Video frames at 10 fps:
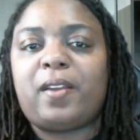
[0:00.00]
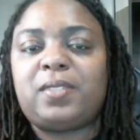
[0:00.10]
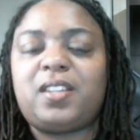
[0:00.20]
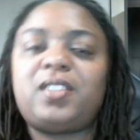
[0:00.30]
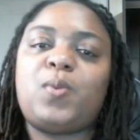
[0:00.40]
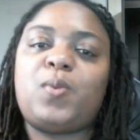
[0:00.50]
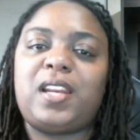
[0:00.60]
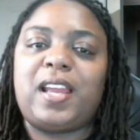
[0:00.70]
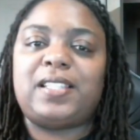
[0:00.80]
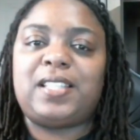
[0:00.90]
them to the
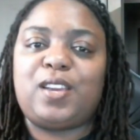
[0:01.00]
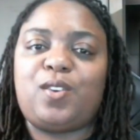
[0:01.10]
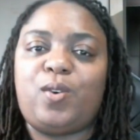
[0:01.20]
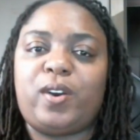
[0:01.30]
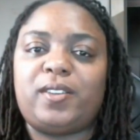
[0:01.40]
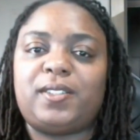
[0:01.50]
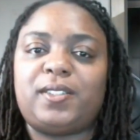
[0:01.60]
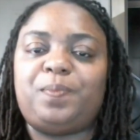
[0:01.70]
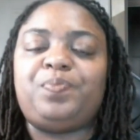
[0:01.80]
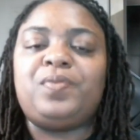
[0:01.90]
2019 quarters.
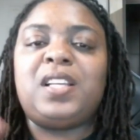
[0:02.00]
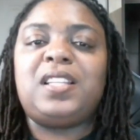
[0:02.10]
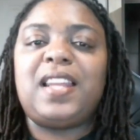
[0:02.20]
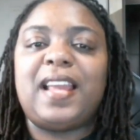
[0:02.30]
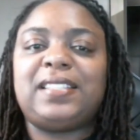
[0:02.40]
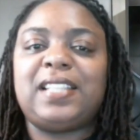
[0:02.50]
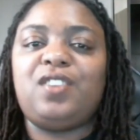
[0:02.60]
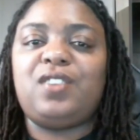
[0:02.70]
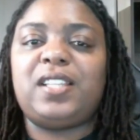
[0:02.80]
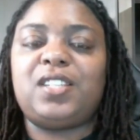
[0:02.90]
The next thing
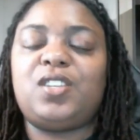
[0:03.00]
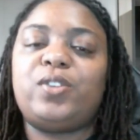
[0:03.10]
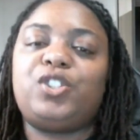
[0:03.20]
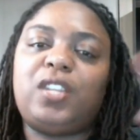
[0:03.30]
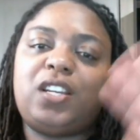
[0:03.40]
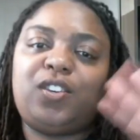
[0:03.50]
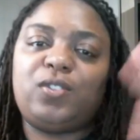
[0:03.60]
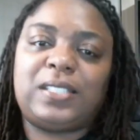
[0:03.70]
you need to do is you need to do